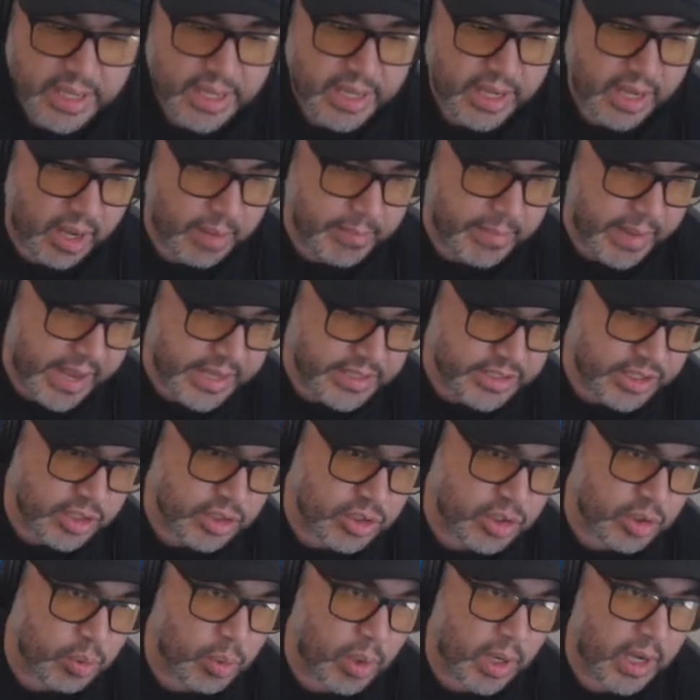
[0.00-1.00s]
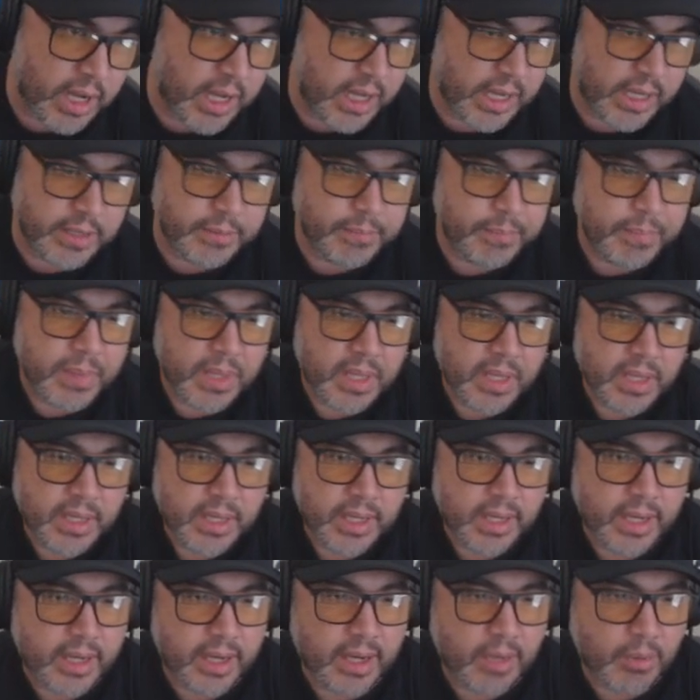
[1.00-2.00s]
Amazing squad.
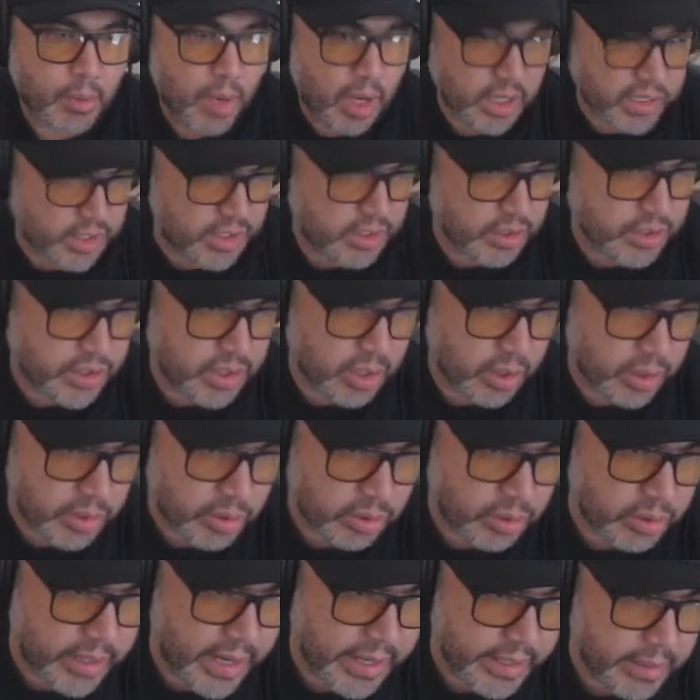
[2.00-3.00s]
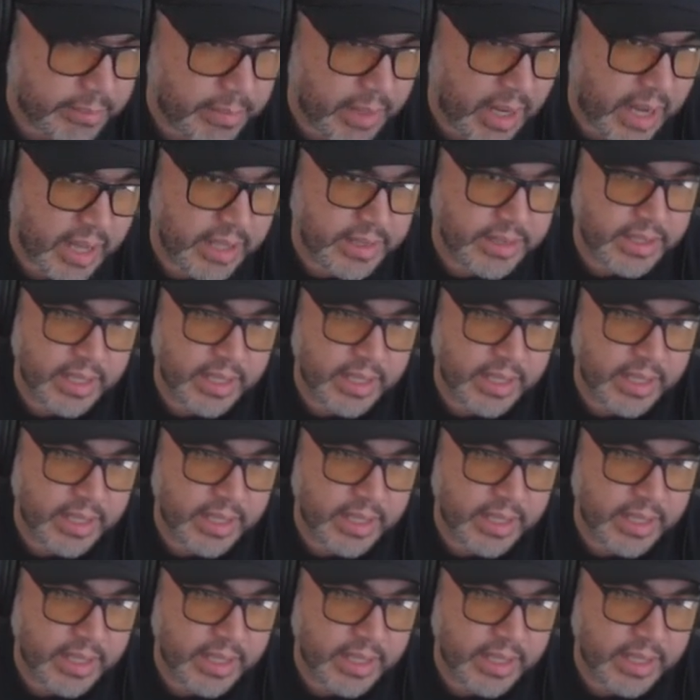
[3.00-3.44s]
Watch the show and you'll learn how to mod